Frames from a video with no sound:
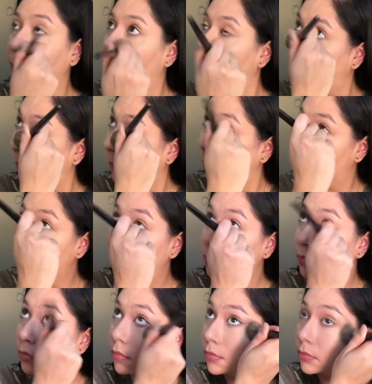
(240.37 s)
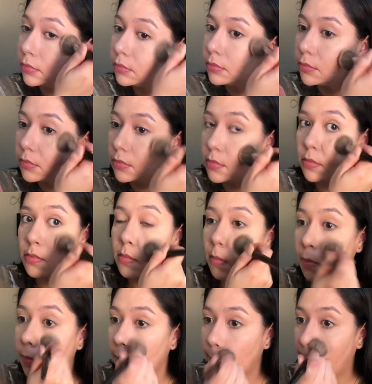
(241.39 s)
your concealer and your
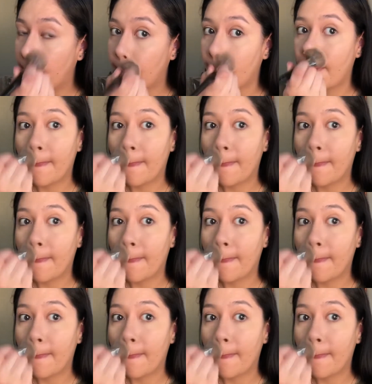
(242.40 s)
foundation.